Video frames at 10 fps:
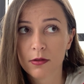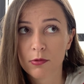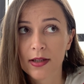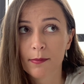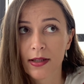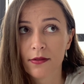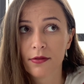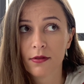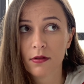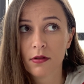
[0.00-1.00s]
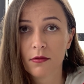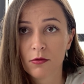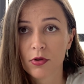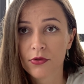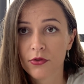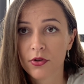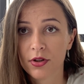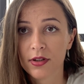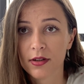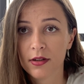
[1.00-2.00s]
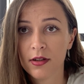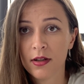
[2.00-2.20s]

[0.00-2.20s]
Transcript: 1 month worth of content.